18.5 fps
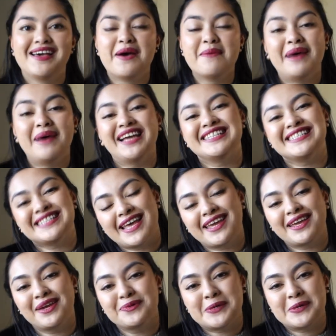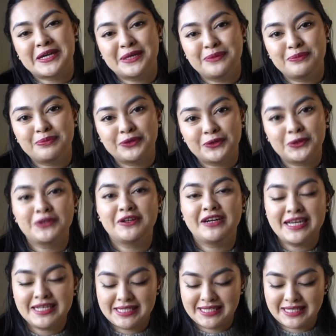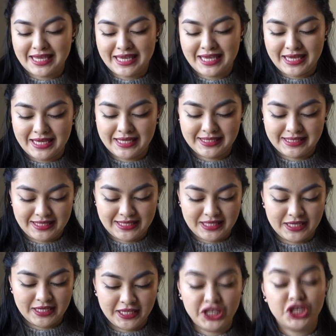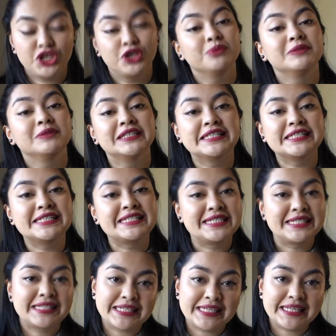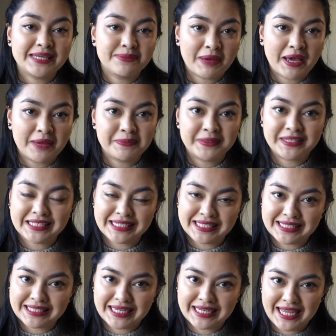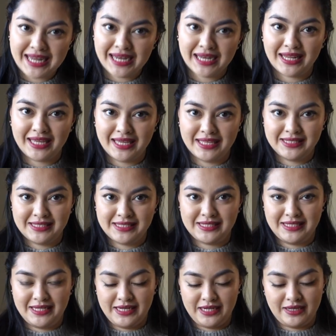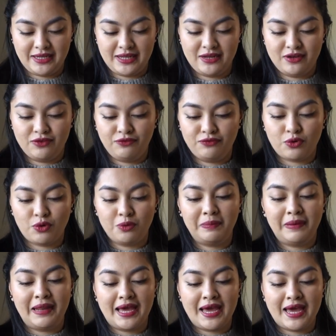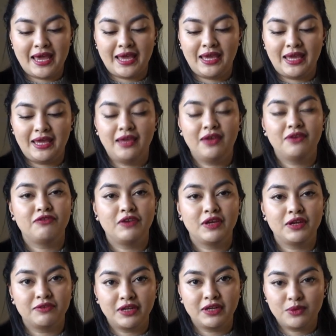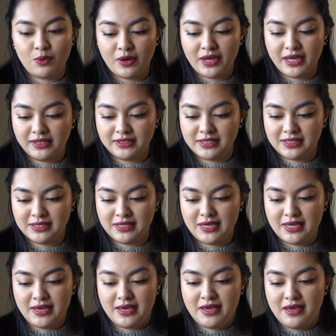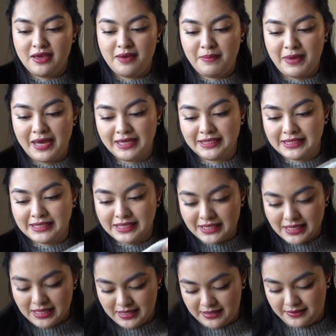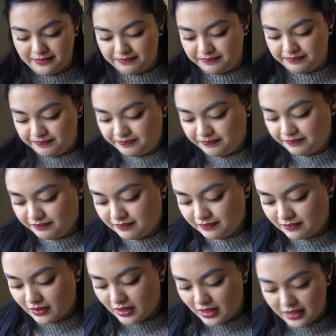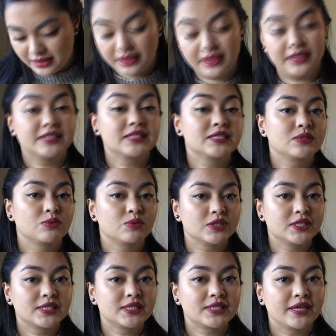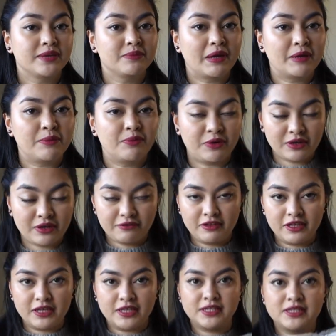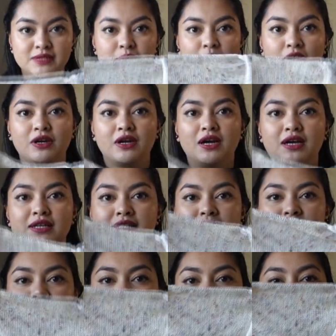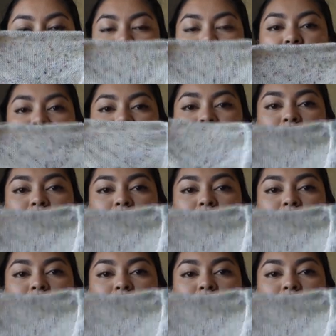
My second work in progress is the Cumulus Tee by Petite Knit. It's knit in a 4-ply fingering weight pattern. And this was in my previous podcast as a whip as